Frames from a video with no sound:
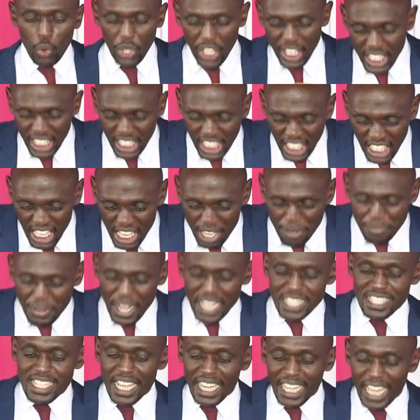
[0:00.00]
We give
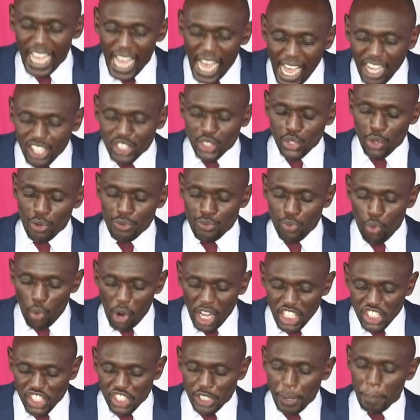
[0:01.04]
as an act of
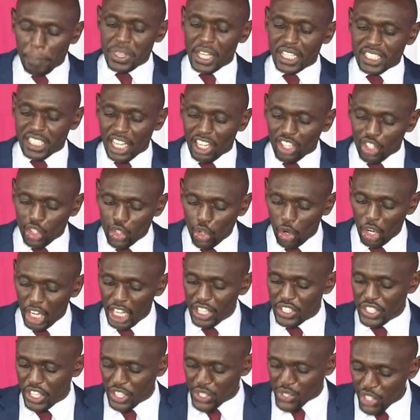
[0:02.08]
worship that
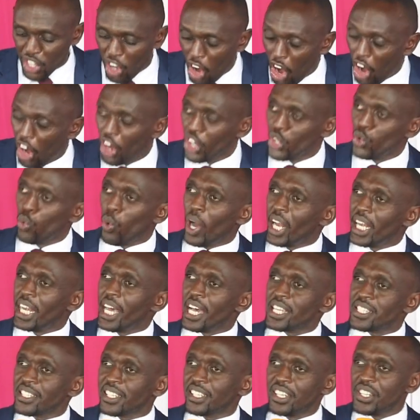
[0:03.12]
acknowledges God. What
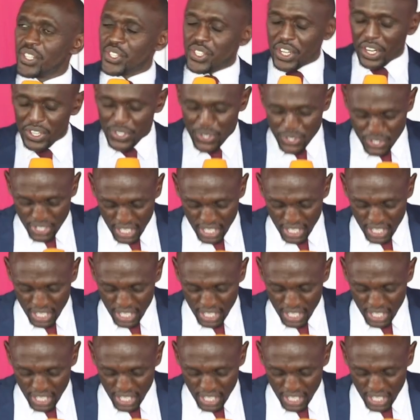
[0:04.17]
does Christians